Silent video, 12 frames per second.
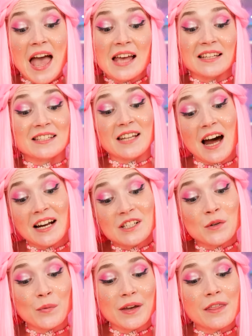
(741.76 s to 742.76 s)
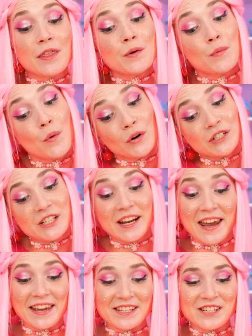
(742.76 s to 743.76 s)
Start with the word
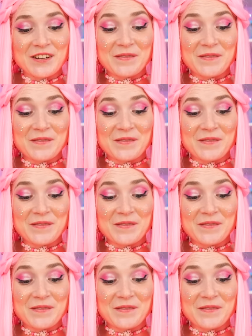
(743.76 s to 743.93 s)
cat.